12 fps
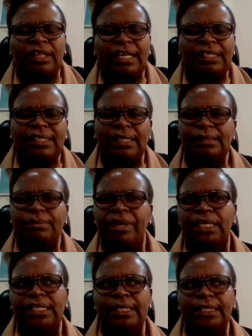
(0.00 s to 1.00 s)
That has
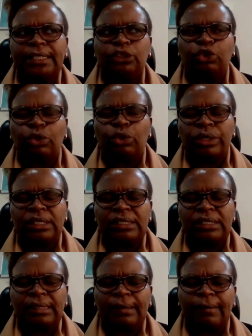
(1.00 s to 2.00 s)
made
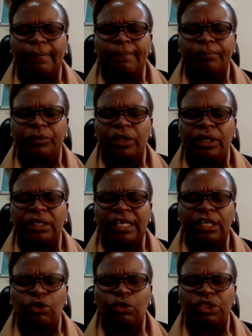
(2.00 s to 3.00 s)
insurance
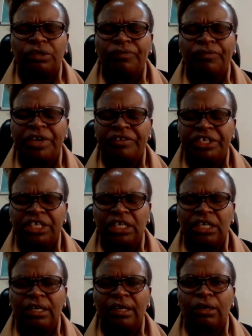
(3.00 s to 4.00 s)
technology very